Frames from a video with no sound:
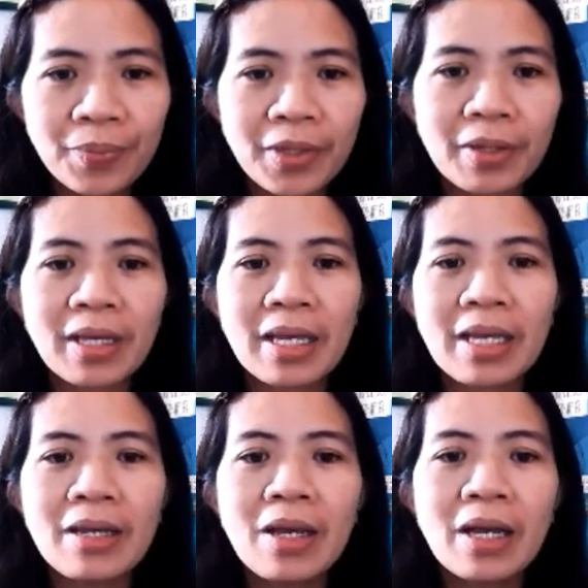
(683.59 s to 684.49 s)
Okay,
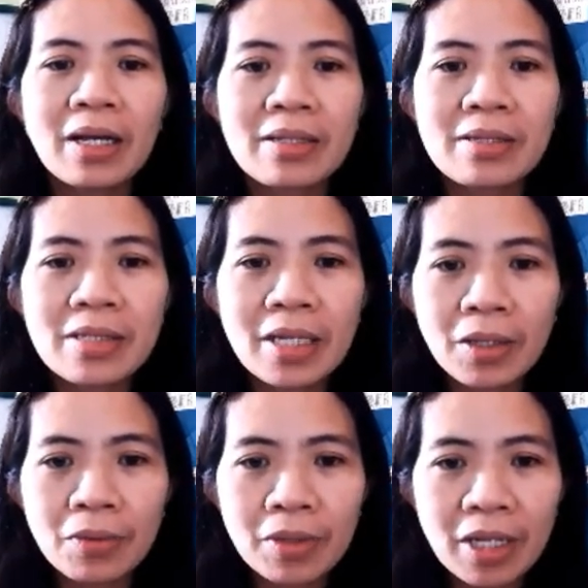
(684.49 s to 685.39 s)

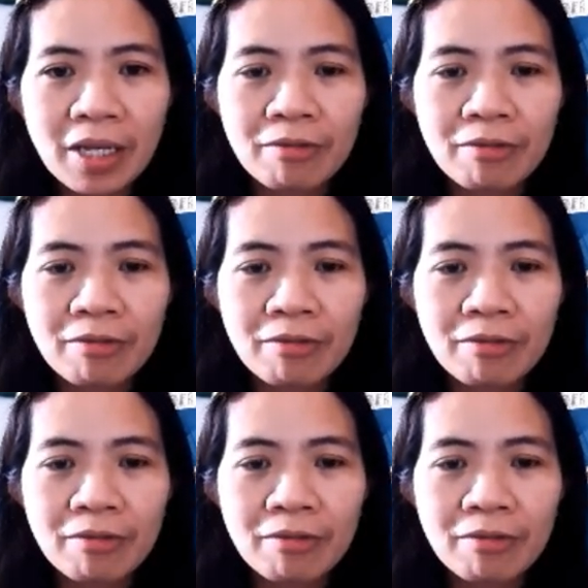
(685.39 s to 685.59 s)
consecutive.